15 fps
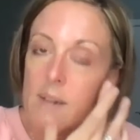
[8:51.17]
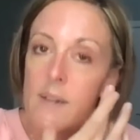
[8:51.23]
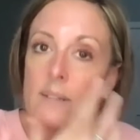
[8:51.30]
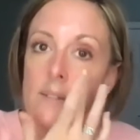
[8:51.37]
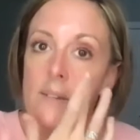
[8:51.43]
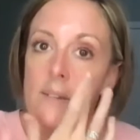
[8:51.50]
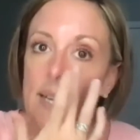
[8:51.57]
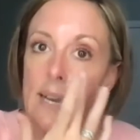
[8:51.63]

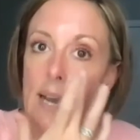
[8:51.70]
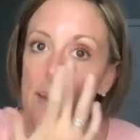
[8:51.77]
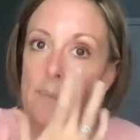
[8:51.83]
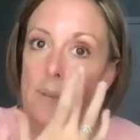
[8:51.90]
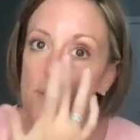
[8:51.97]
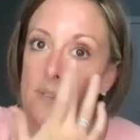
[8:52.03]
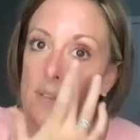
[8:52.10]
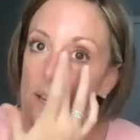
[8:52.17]
So again, I'm
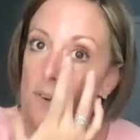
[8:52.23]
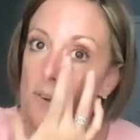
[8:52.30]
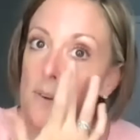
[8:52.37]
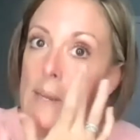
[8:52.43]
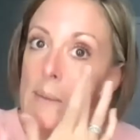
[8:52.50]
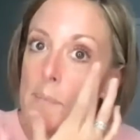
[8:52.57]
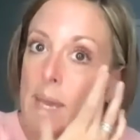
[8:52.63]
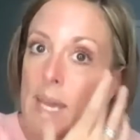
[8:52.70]
using
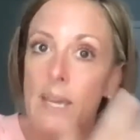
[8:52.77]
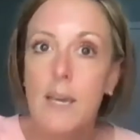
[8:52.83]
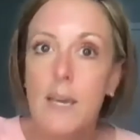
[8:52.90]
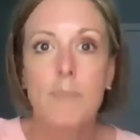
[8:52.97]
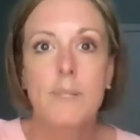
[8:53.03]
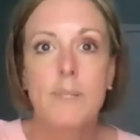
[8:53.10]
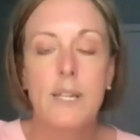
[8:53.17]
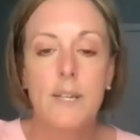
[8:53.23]
cream
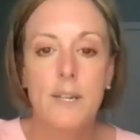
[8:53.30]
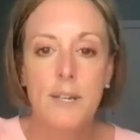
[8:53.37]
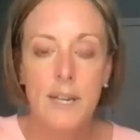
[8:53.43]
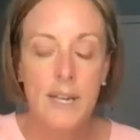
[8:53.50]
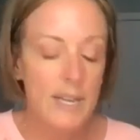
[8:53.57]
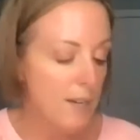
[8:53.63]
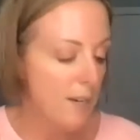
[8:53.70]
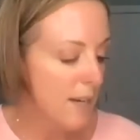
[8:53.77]
makeups
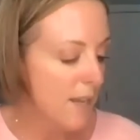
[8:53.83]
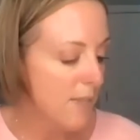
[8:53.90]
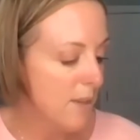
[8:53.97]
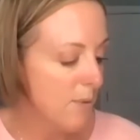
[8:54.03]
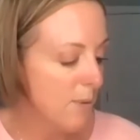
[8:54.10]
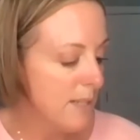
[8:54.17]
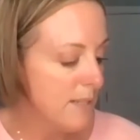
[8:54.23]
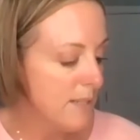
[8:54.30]
here. And the
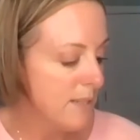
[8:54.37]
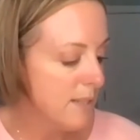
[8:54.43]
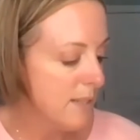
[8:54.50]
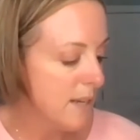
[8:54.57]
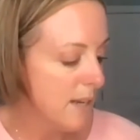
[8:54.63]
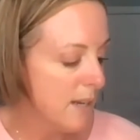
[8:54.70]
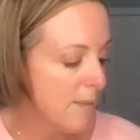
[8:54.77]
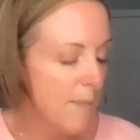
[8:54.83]

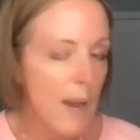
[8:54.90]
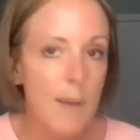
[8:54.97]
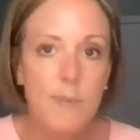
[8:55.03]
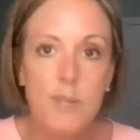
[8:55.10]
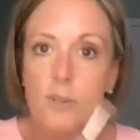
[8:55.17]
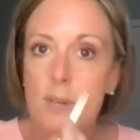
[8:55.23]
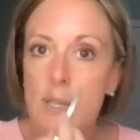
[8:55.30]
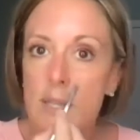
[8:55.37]
reason I'm
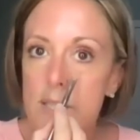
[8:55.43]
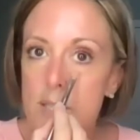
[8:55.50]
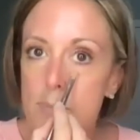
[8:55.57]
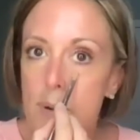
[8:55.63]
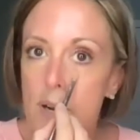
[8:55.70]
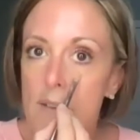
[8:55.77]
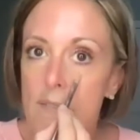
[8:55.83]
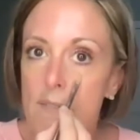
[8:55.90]
doing this
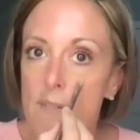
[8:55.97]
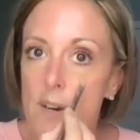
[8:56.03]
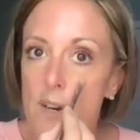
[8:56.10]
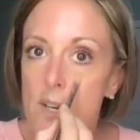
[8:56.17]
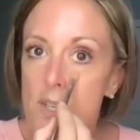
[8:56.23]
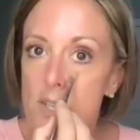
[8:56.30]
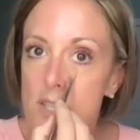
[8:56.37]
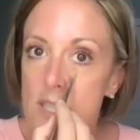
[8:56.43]
part
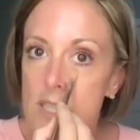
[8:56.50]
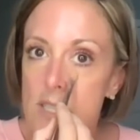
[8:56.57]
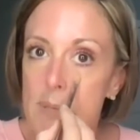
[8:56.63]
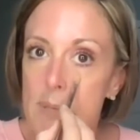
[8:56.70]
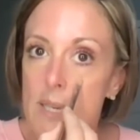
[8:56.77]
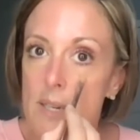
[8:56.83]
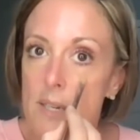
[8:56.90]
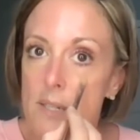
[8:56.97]
first is
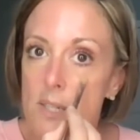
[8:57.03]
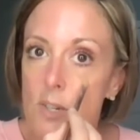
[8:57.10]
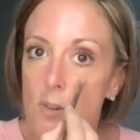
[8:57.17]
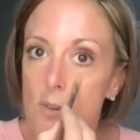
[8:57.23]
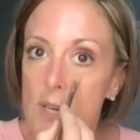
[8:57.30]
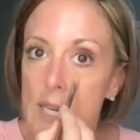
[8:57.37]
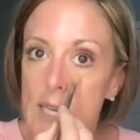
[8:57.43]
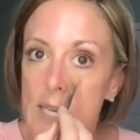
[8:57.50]
because
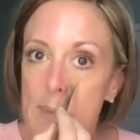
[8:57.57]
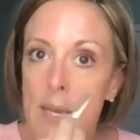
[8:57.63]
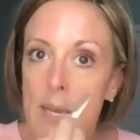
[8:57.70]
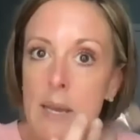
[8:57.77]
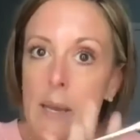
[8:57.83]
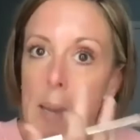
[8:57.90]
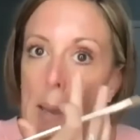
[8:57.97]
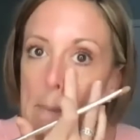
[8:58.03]
cream
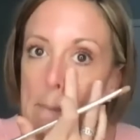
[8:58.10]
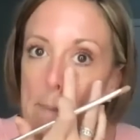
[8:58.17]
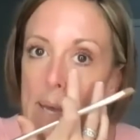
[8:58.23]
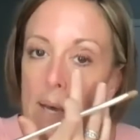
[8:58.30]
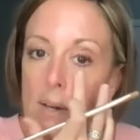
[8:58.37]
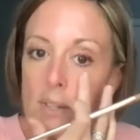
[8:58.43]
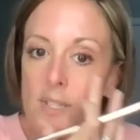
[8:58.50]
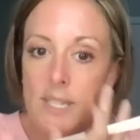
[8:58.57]

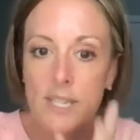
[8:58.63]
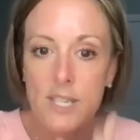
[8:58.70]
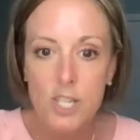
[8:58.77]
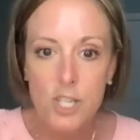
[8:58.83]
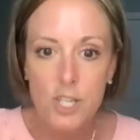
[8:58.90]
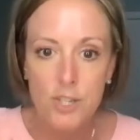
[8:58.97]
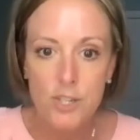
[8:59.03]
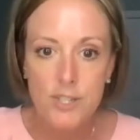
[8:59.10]
melds
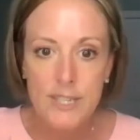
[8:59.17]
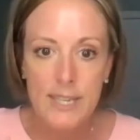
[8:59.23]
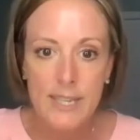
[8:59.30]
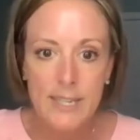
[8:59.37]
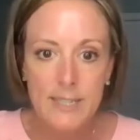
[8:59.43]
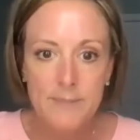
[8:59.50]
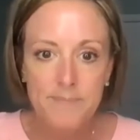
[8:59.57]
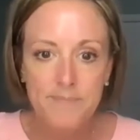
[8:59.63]
into your
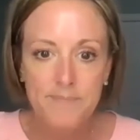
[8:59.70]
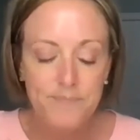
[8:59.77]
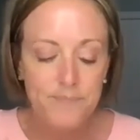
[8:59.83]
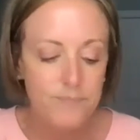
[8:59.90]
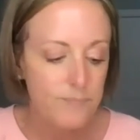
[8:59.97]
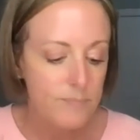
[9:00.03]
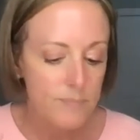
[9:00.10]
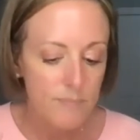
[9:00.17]
skin
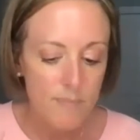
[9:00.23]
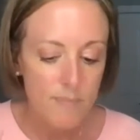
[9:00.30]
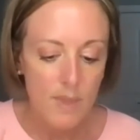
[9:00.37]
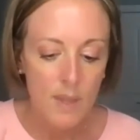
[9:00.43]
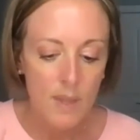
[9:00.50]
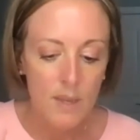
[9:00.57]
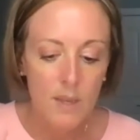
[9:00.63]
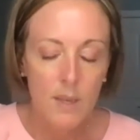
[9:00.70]

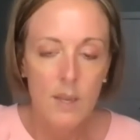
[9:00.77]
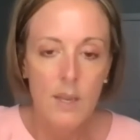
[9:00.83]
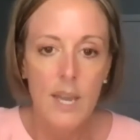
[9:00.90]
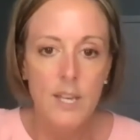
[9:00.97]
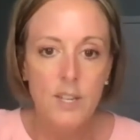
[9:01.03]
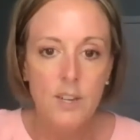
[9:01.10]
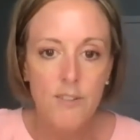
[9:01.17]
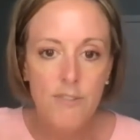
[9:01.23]

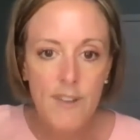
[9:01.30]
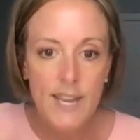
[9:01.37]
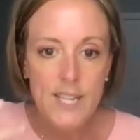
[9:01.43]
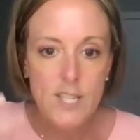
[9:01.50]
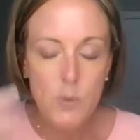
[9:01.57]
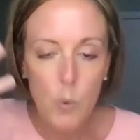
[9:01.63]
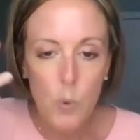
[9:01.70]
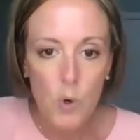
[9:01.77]
and your
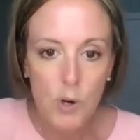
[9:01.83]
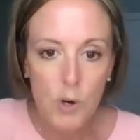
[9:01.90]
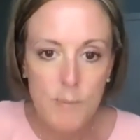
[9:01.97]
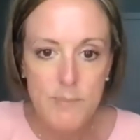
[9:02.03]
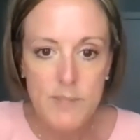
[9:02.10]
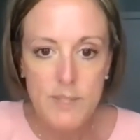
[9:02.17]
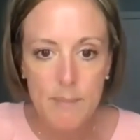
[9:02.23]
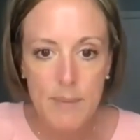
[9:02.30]
face
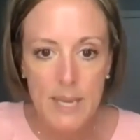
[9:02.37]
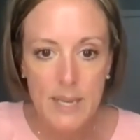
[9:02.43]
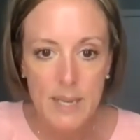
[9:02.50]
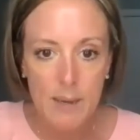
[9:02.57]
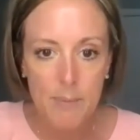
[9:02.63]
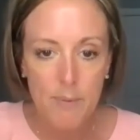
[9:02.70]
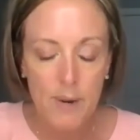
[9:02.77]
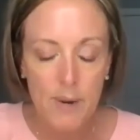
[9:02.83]
warms the
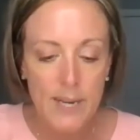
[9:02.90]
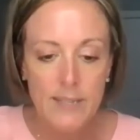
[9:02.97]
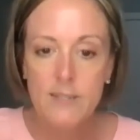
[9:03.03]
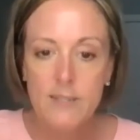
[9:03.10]
makeup, right?